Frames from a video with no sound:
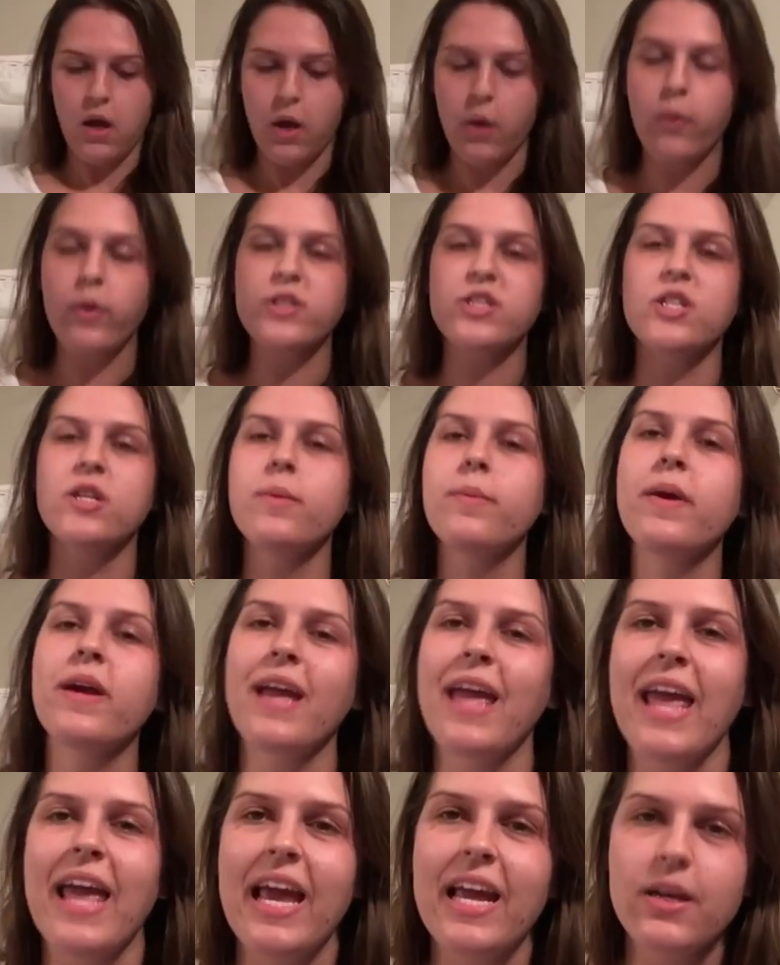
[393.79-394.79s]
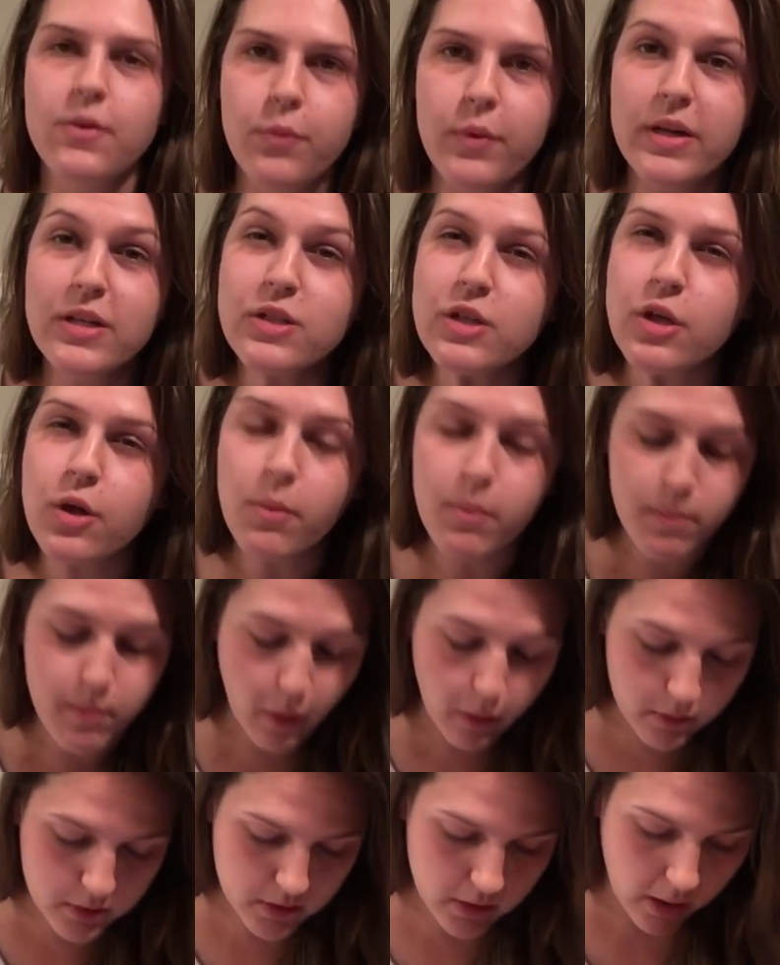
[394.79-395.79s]
Question number 8. When do you
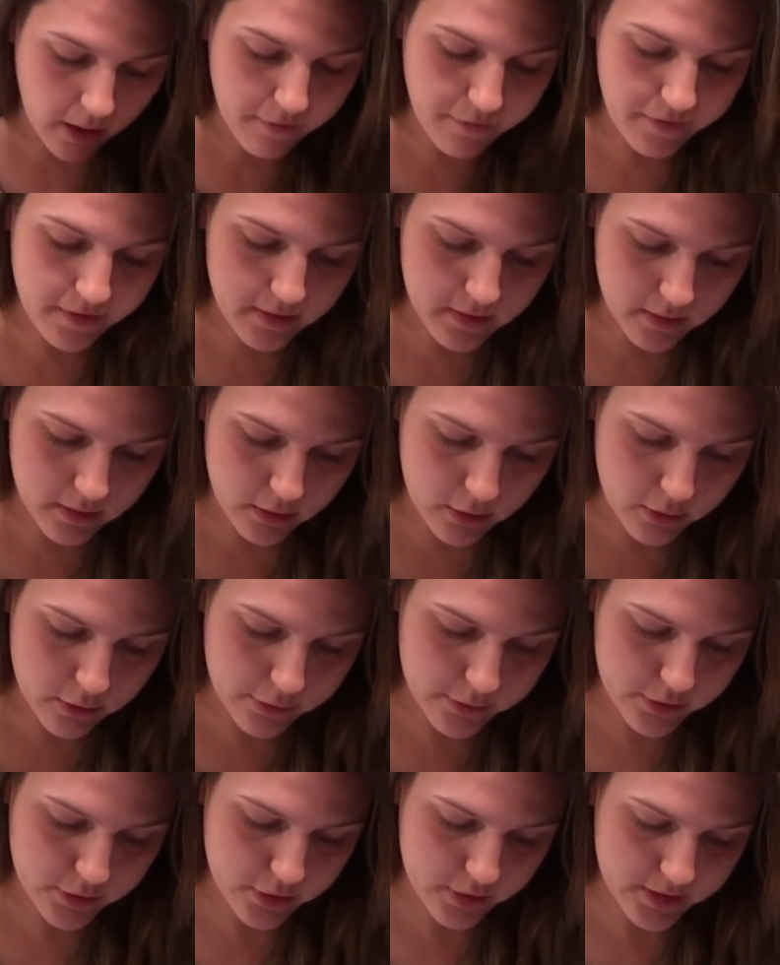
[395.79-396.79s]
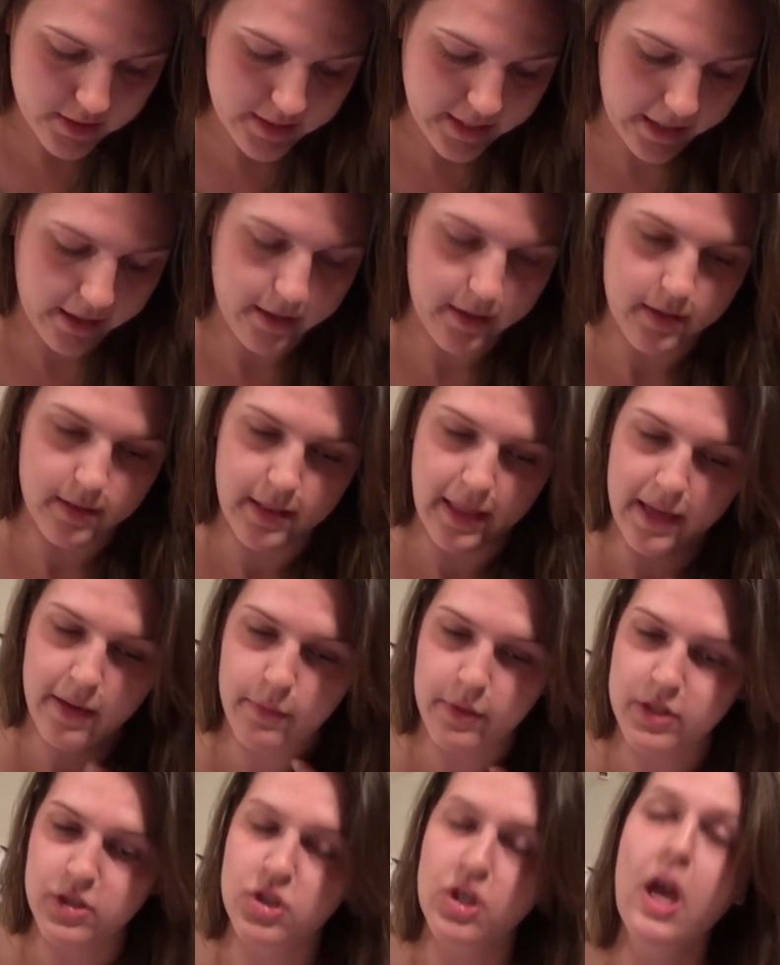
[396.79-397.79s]
most often use your second
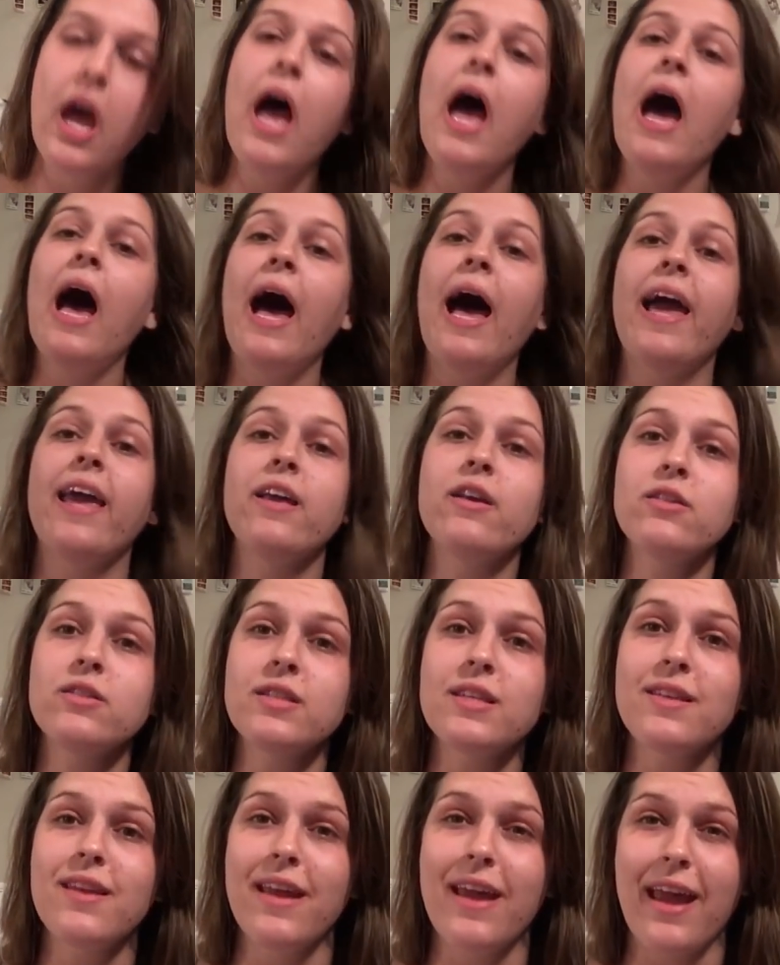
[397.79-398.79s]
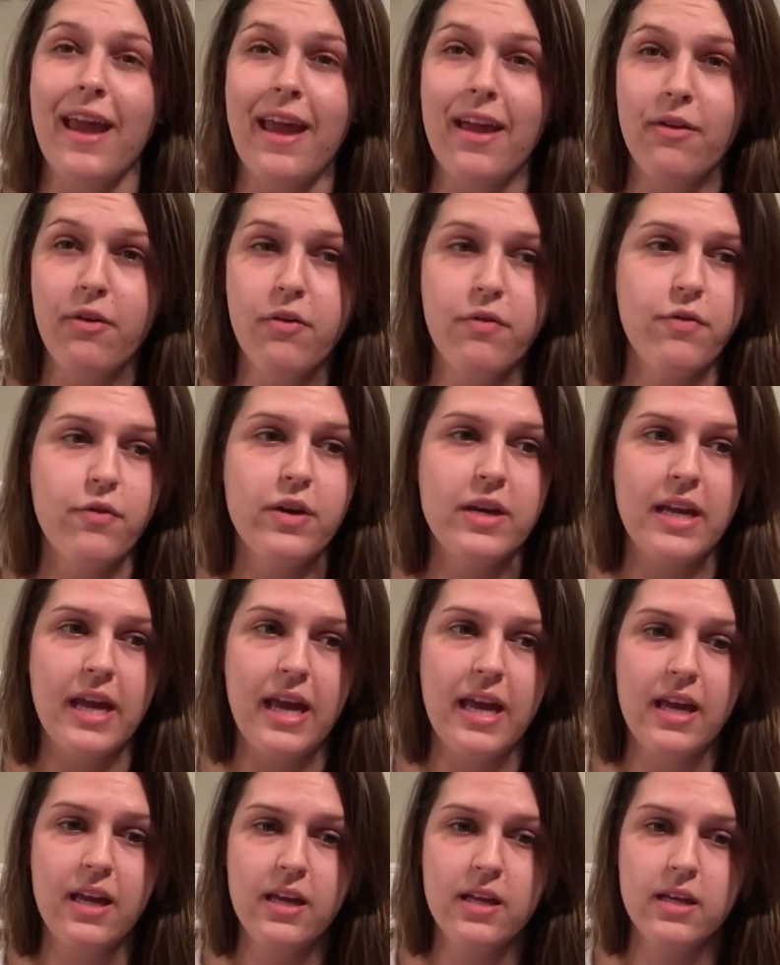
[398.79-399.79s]
language? I use it every
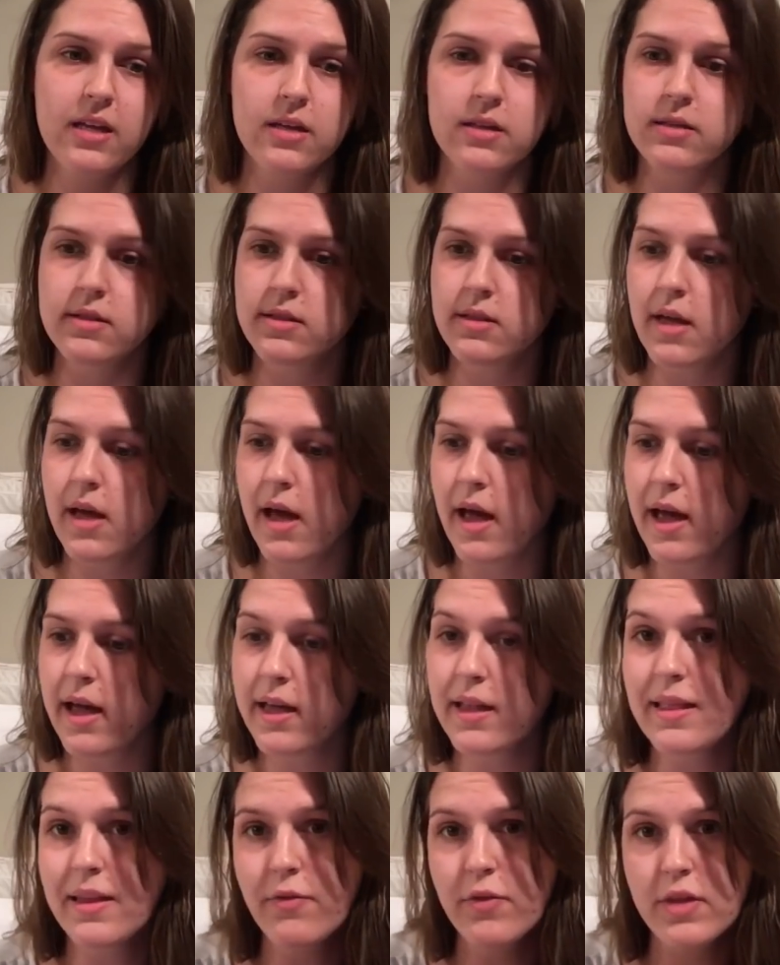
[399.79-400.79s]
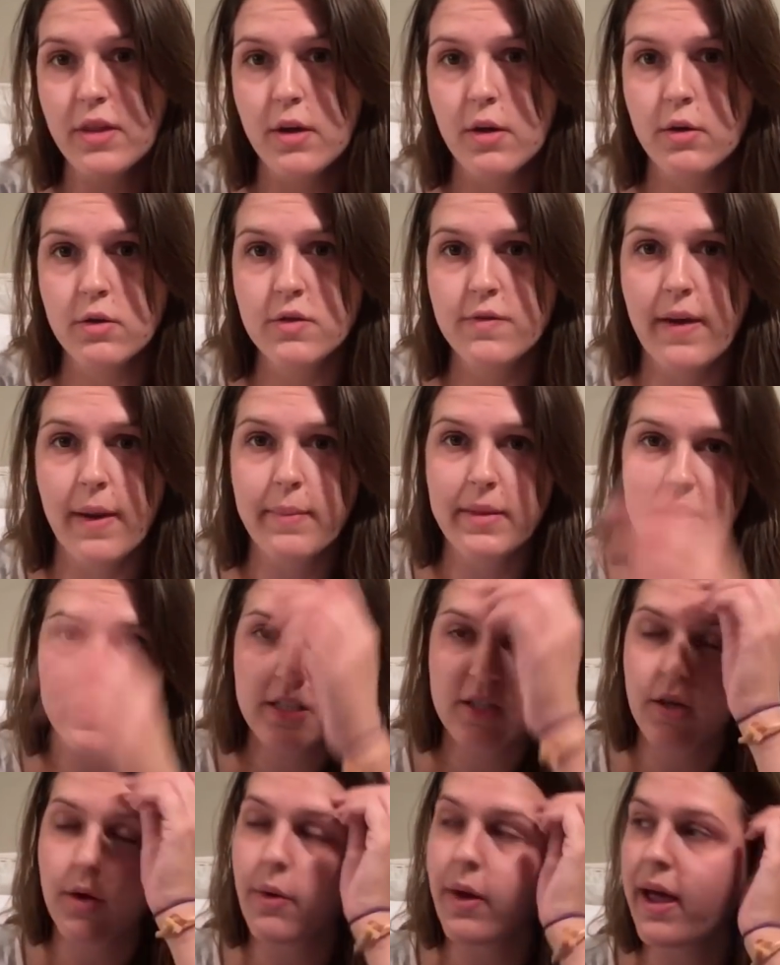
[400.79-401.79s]
day because I live with the host family,
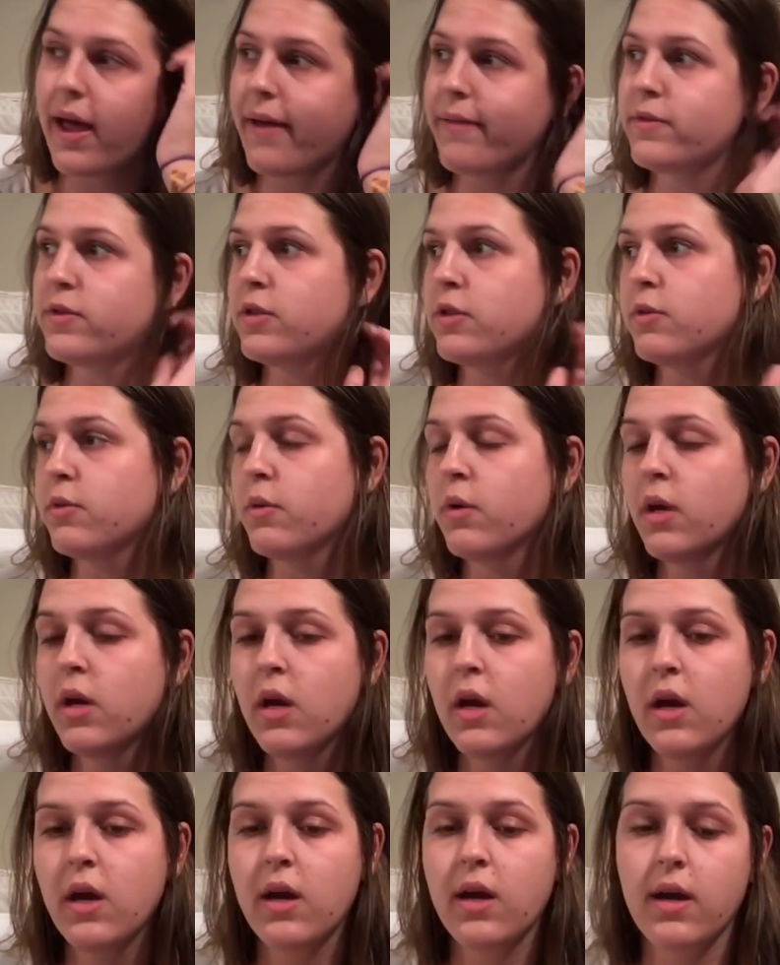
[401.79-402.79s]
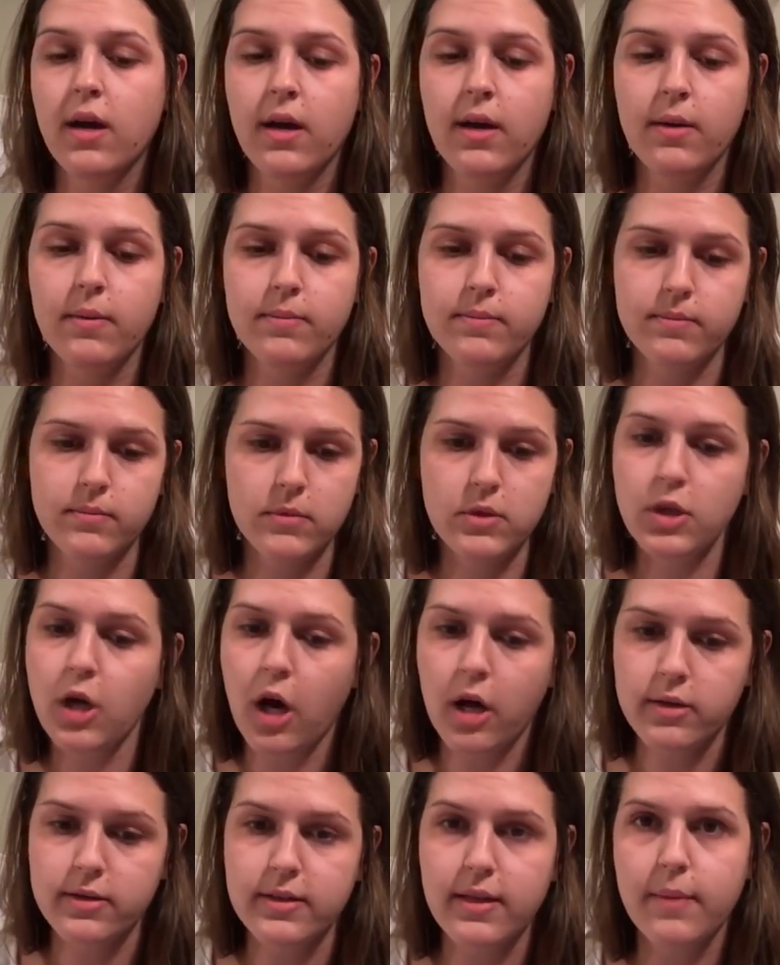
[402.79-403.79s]
so I have to
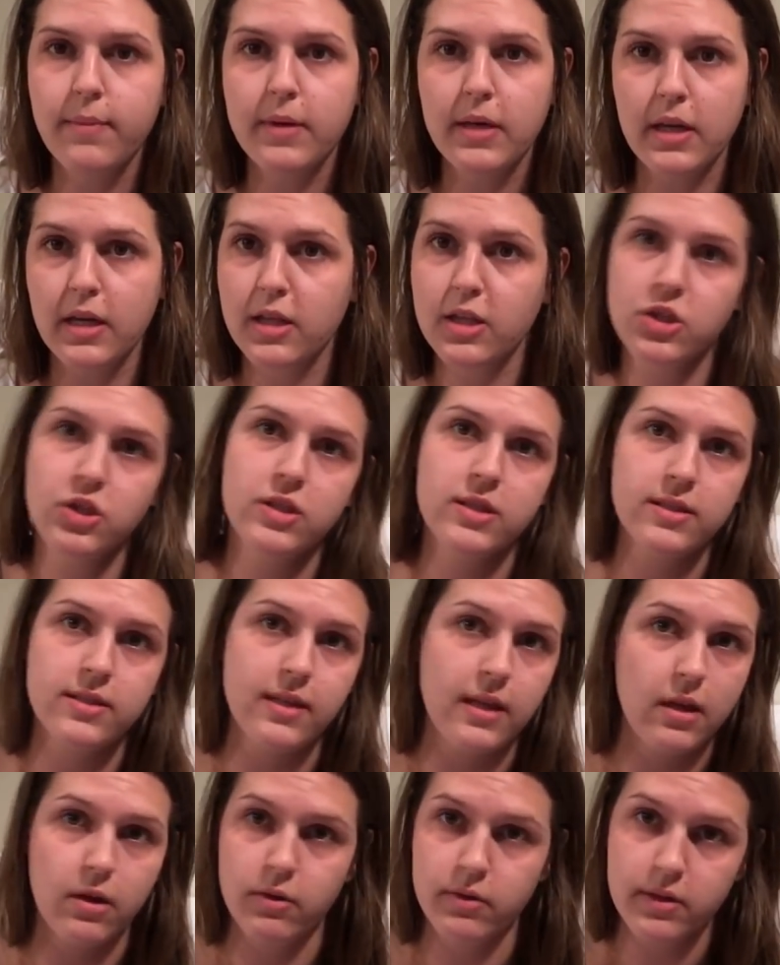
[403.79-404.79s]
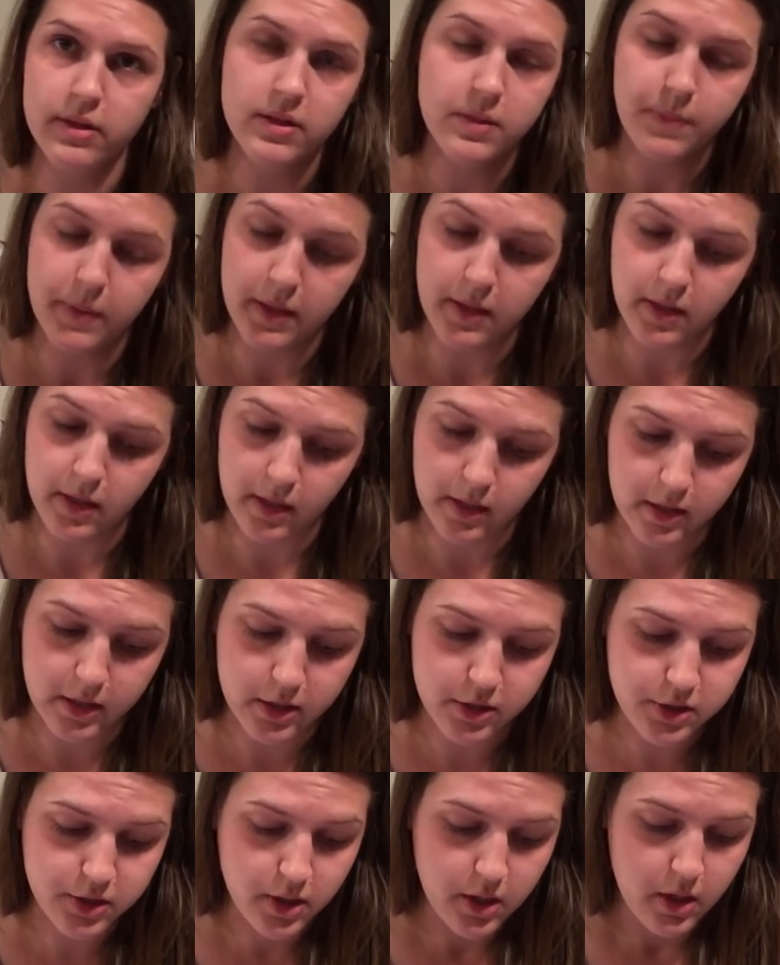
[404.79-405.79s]
talk to them in English because they only speak
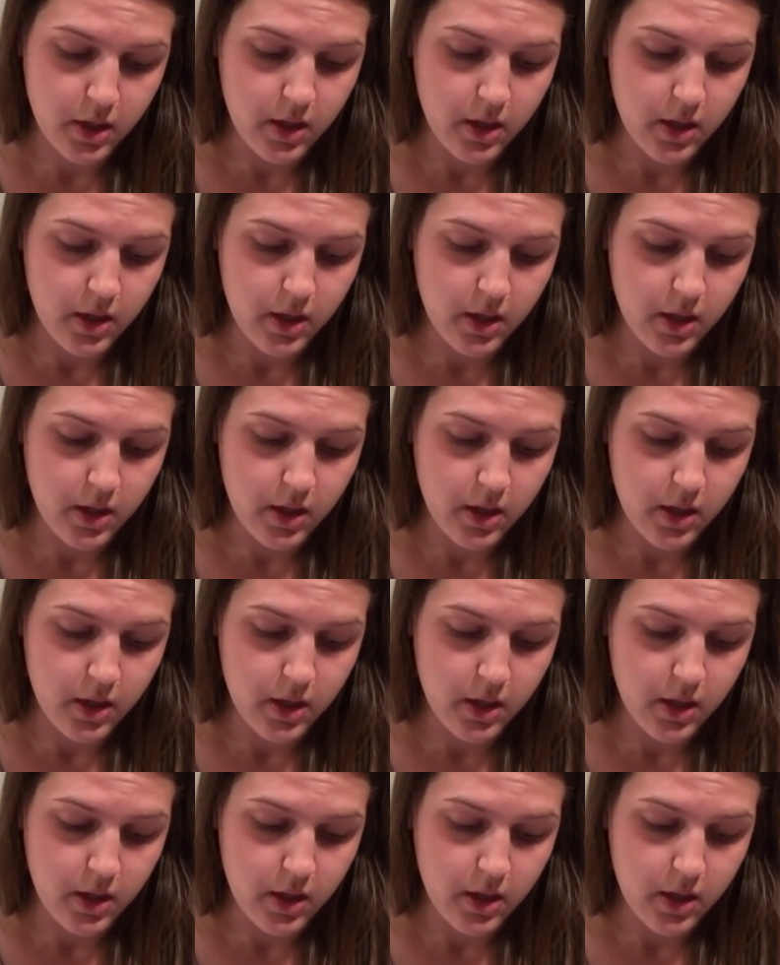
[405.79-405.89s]
English.